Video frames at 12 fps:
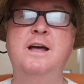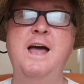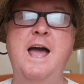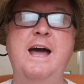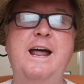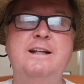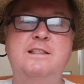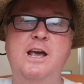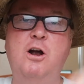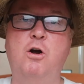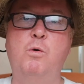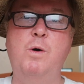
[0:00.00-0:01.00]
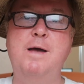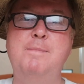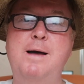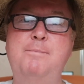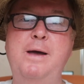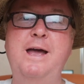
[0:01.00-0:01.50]
and I tear away
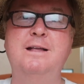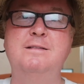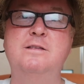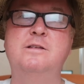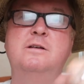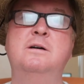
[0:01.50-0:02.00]
my pants,